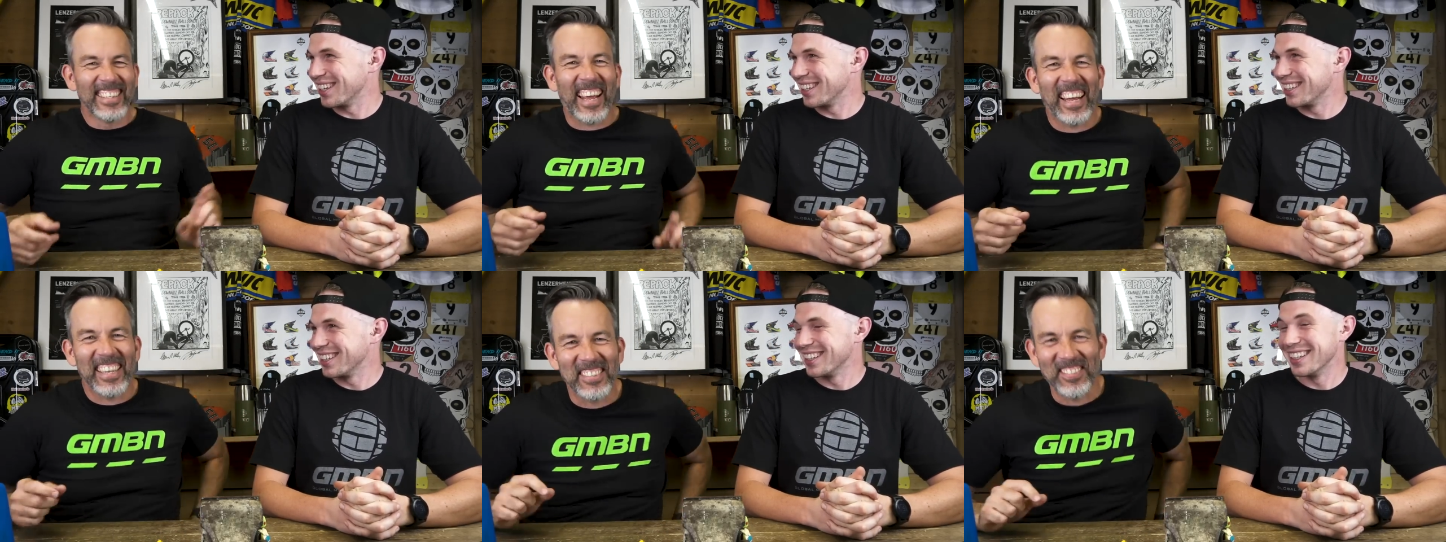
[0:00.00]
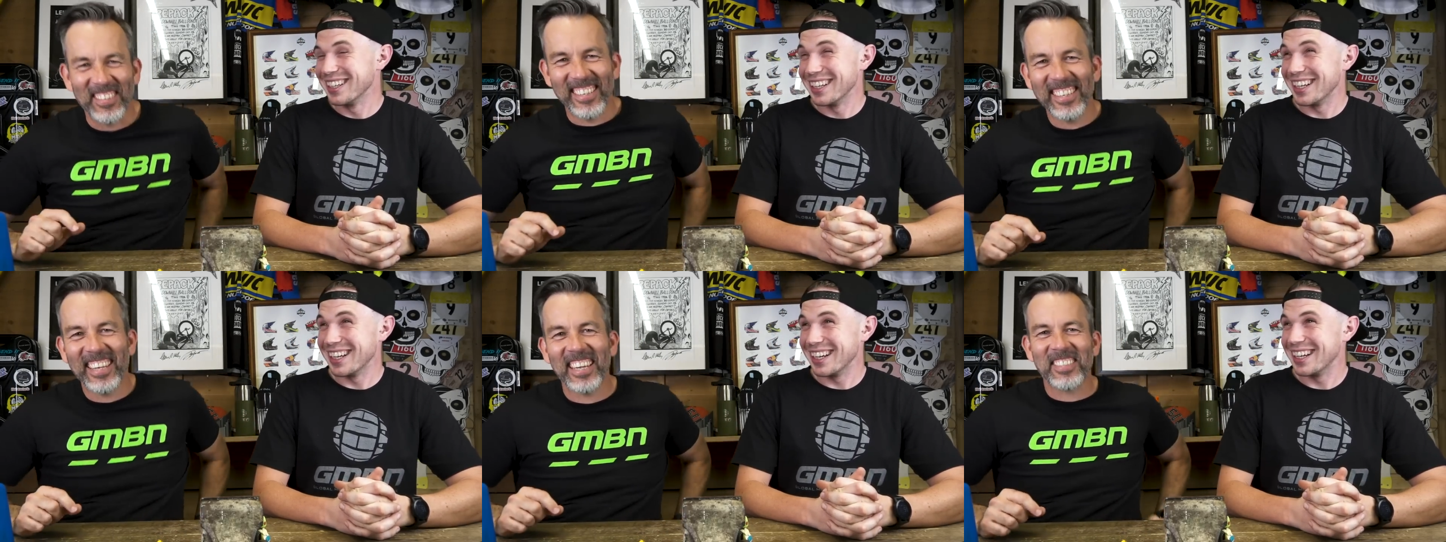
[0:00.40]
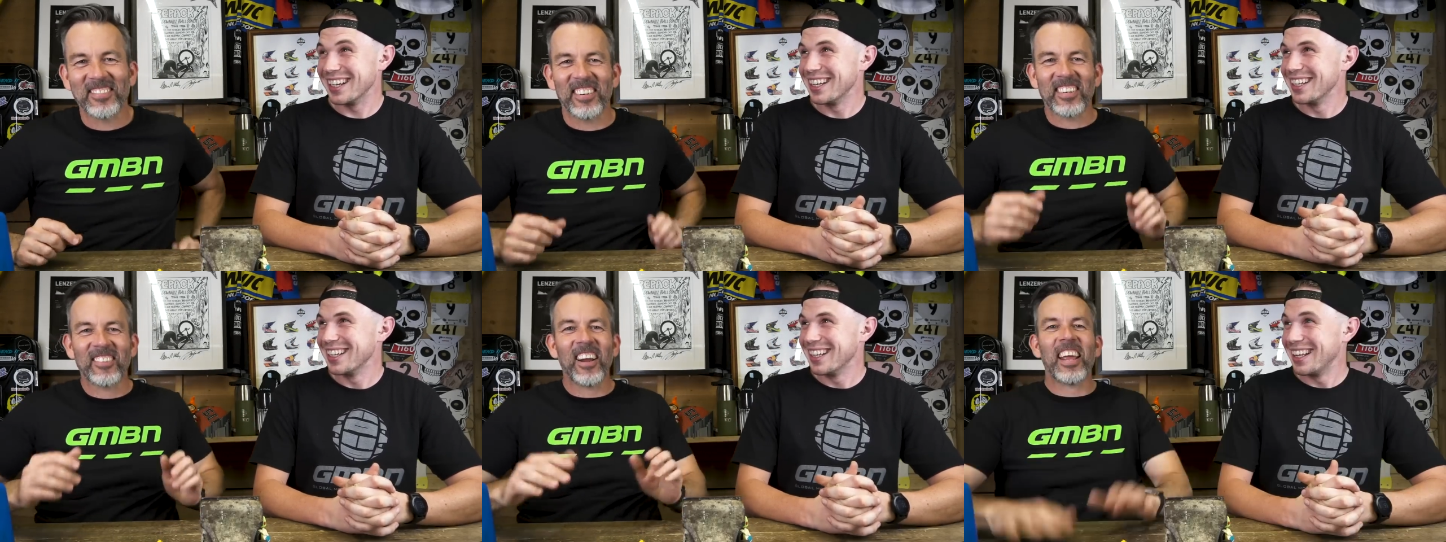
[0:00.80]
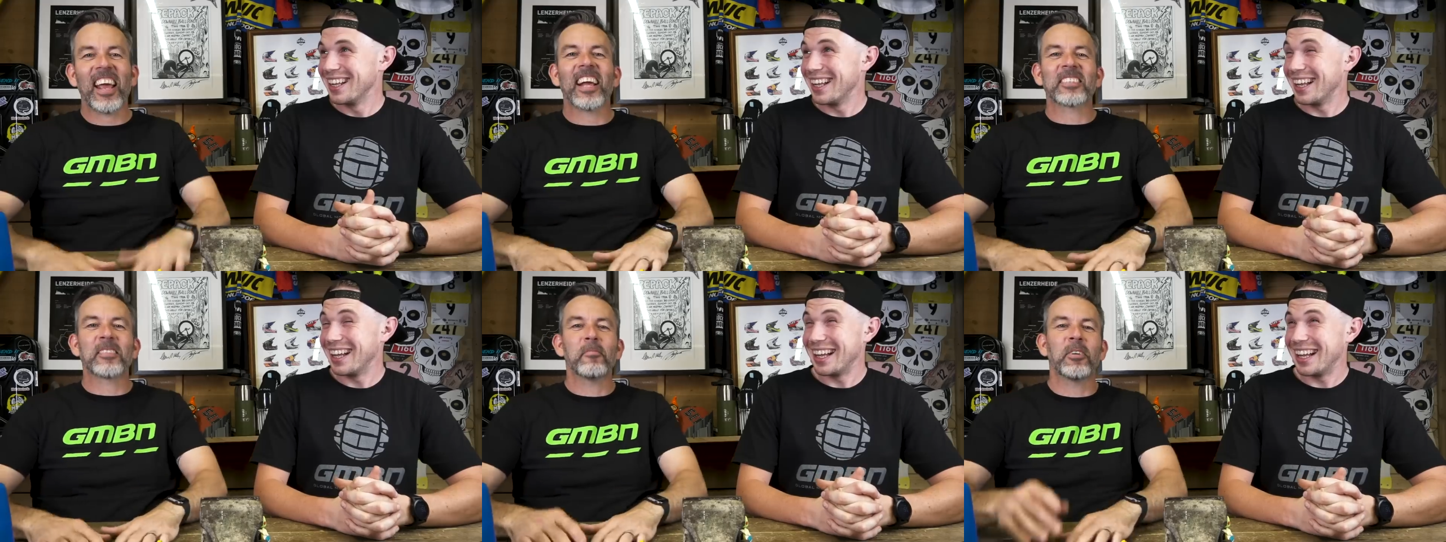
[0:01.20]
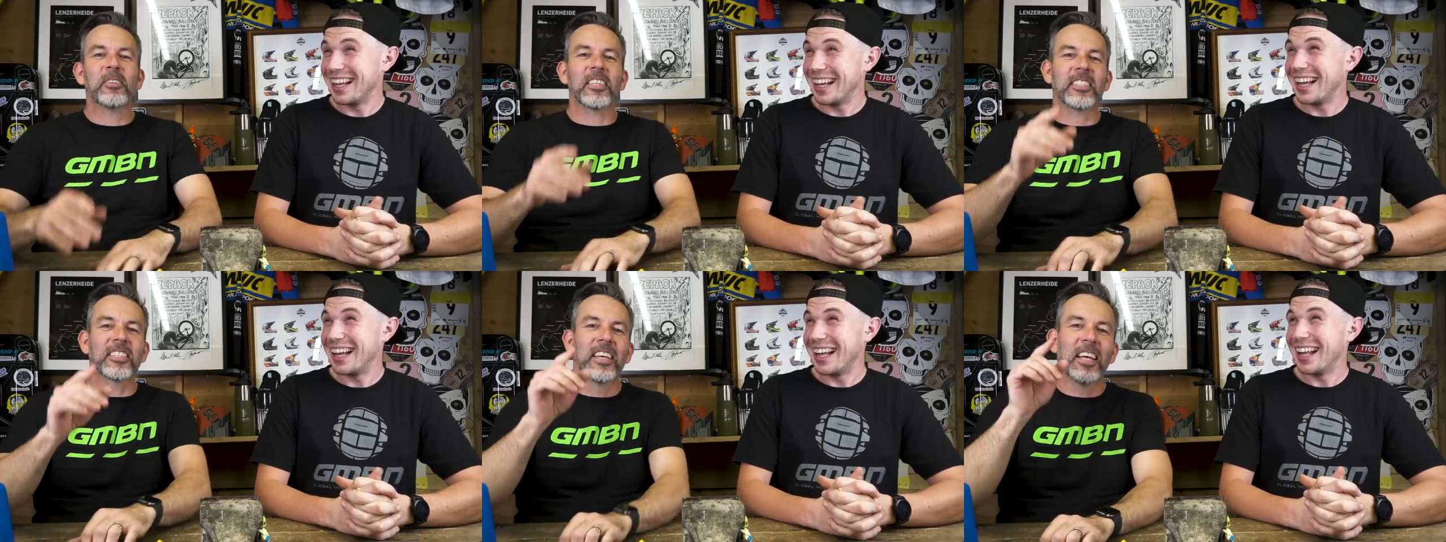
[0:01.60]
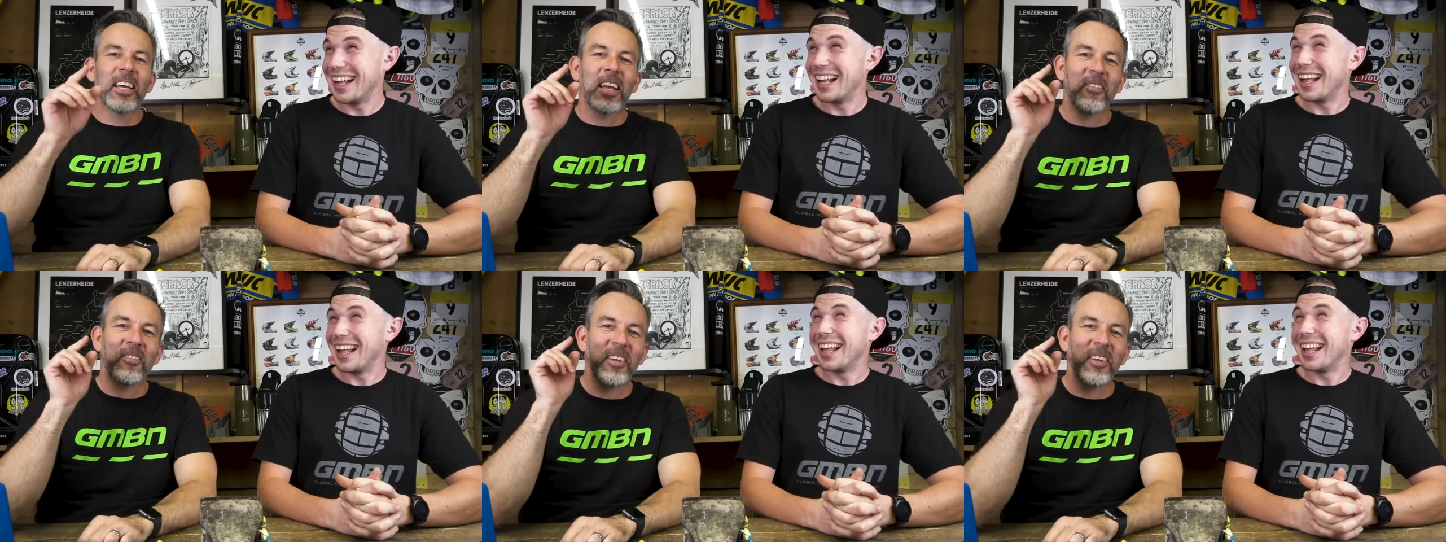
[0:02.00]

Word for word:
Speaker 1: Desperate, desperate. Great hacks and uh. bodges.